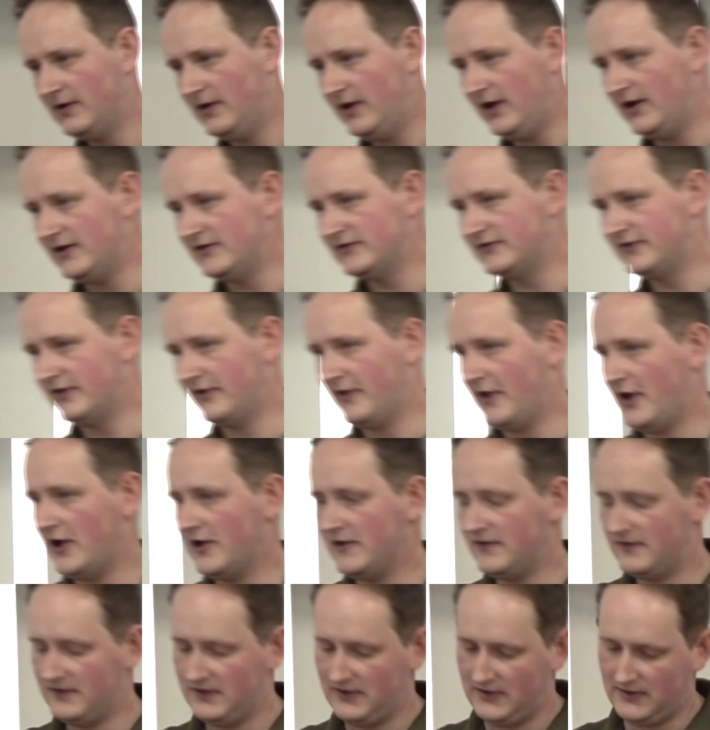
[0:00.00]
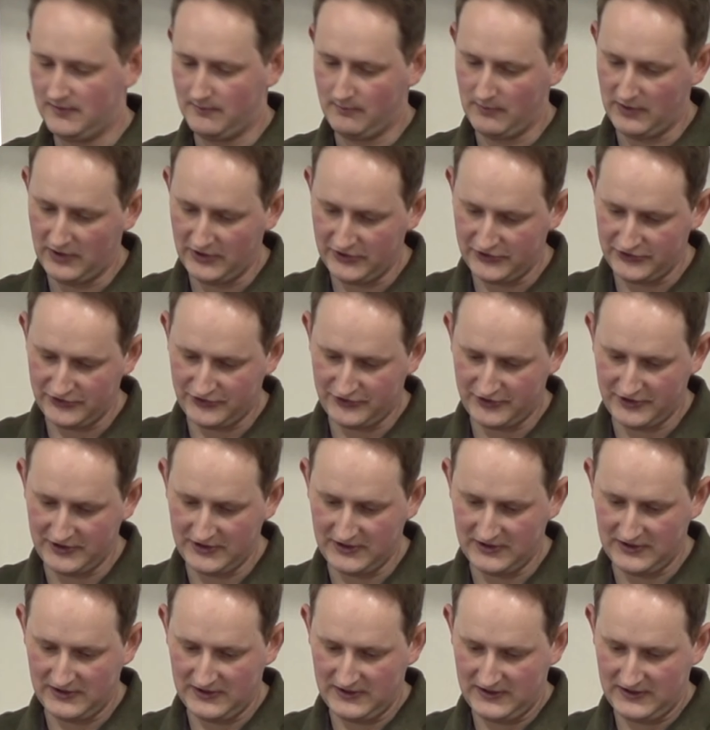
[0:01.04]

into that ministry.